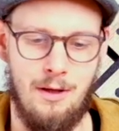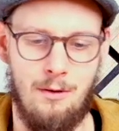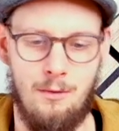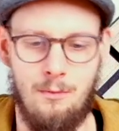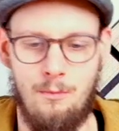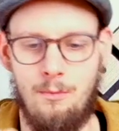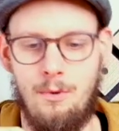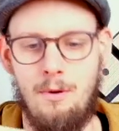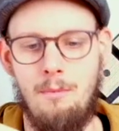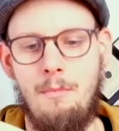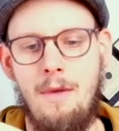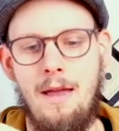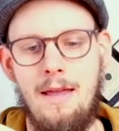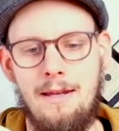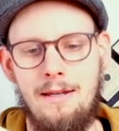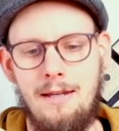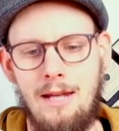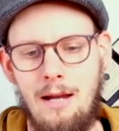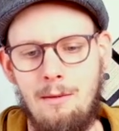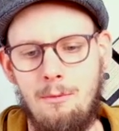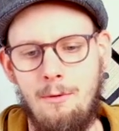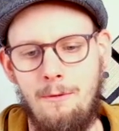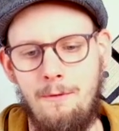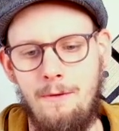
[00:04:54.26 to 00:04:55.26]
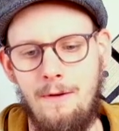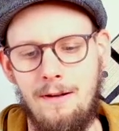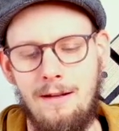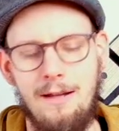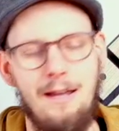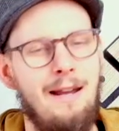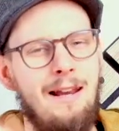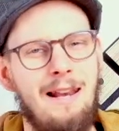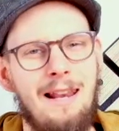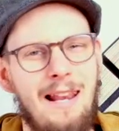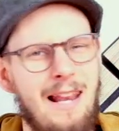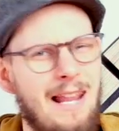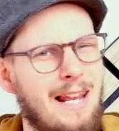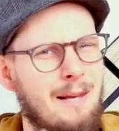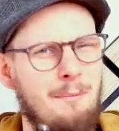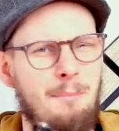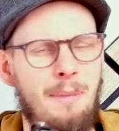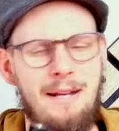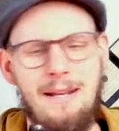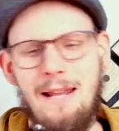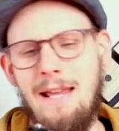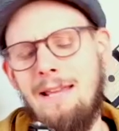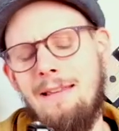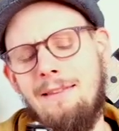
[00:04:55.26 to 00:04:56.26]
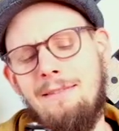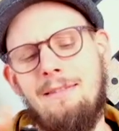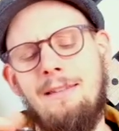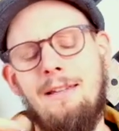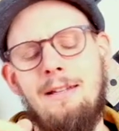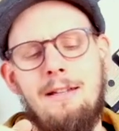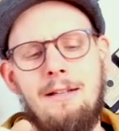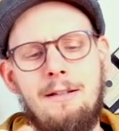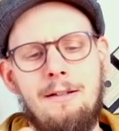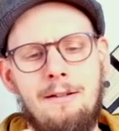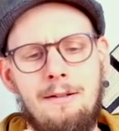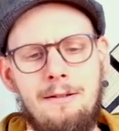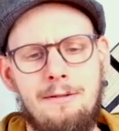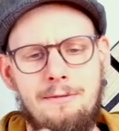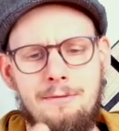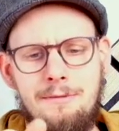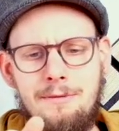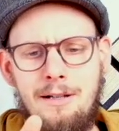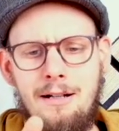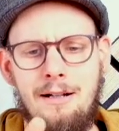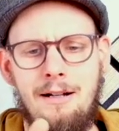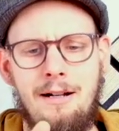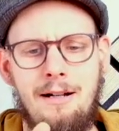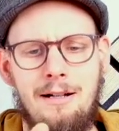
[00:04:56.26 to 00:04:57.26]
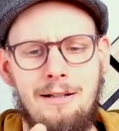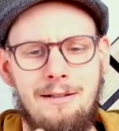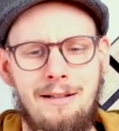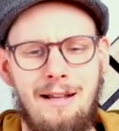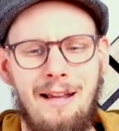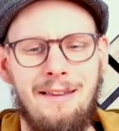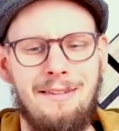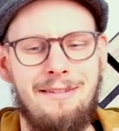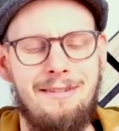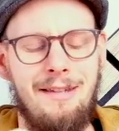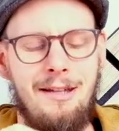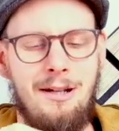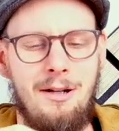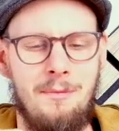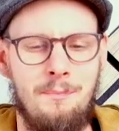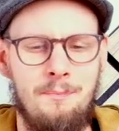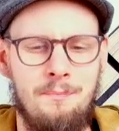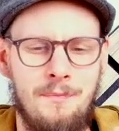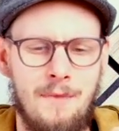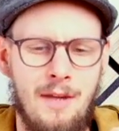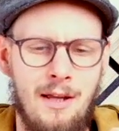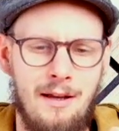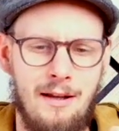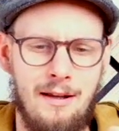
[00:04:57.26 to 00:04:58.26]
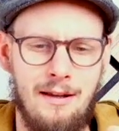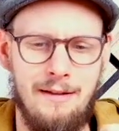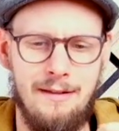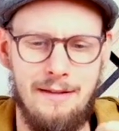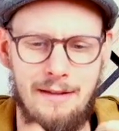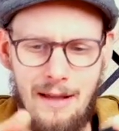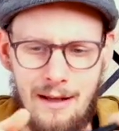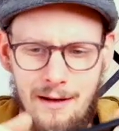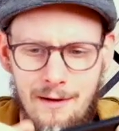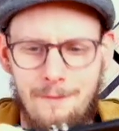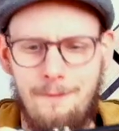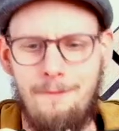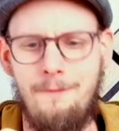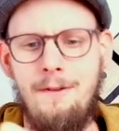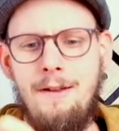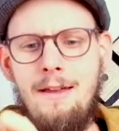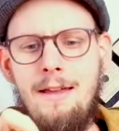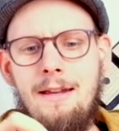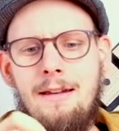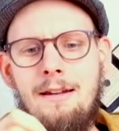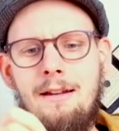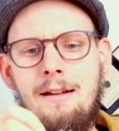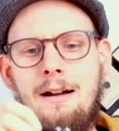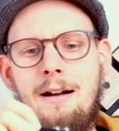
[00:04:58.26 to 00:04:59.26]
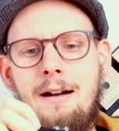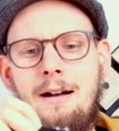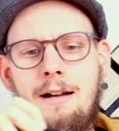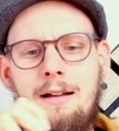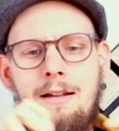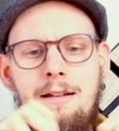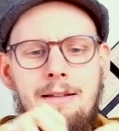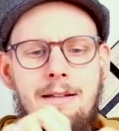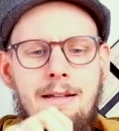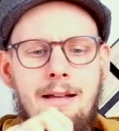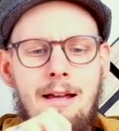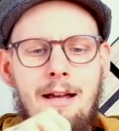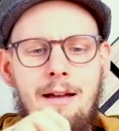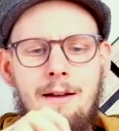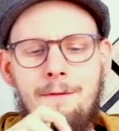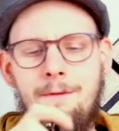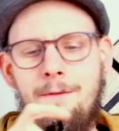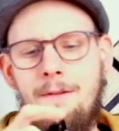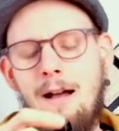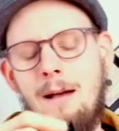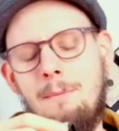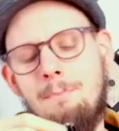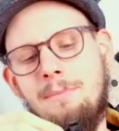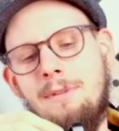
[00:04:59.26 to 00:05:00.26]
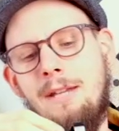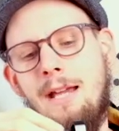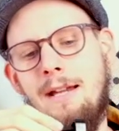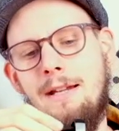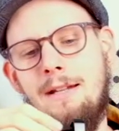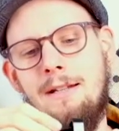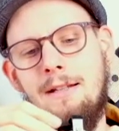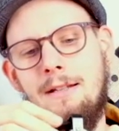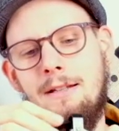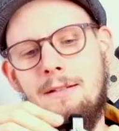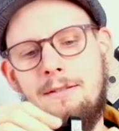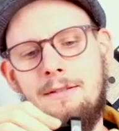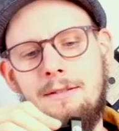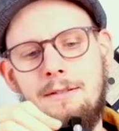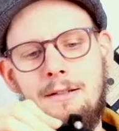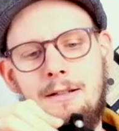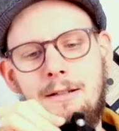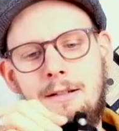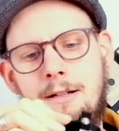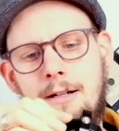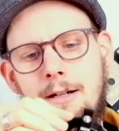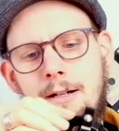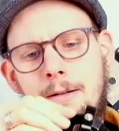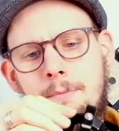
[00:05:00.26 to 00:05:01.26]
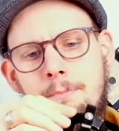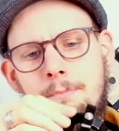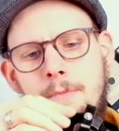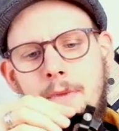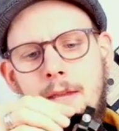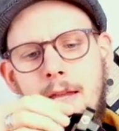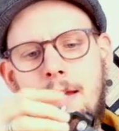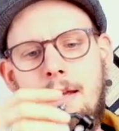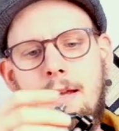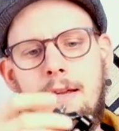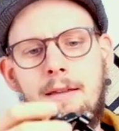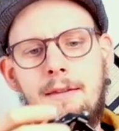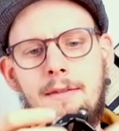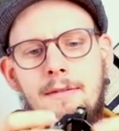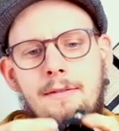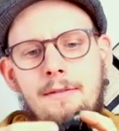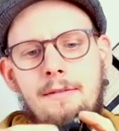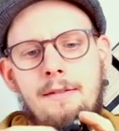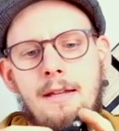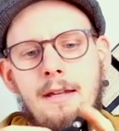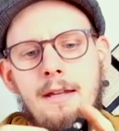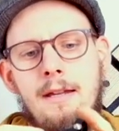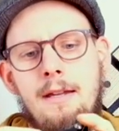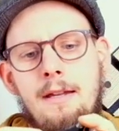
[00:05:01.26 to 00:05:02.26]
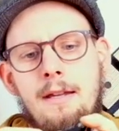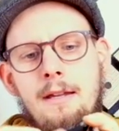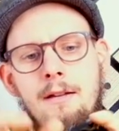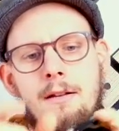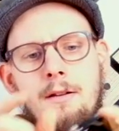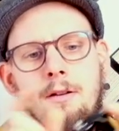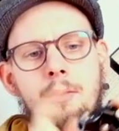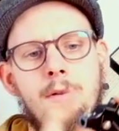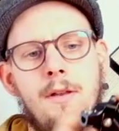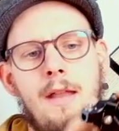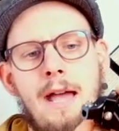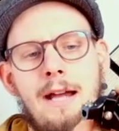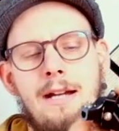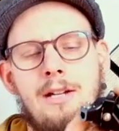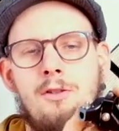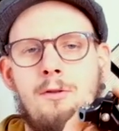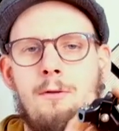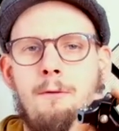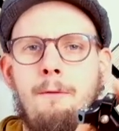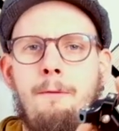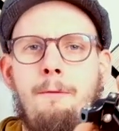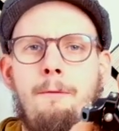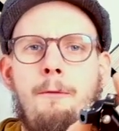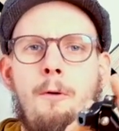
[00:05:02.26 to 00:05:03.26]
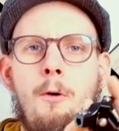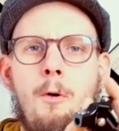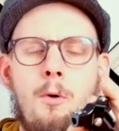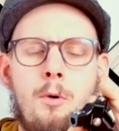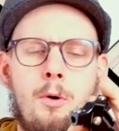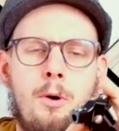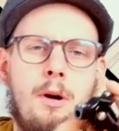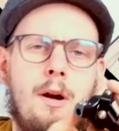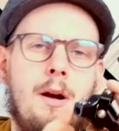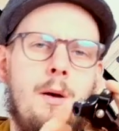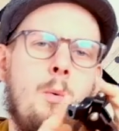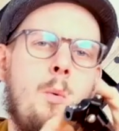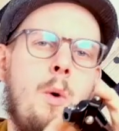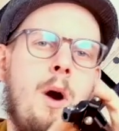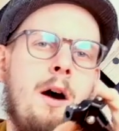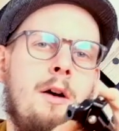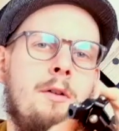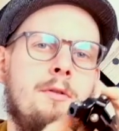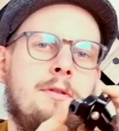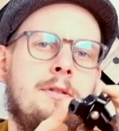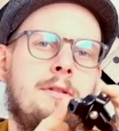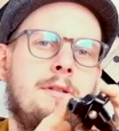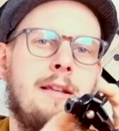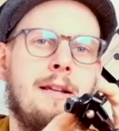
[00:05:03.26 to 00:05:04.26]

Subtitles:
will make everything a little bit easier, I assume. Another thing I have updated is the connect fork around the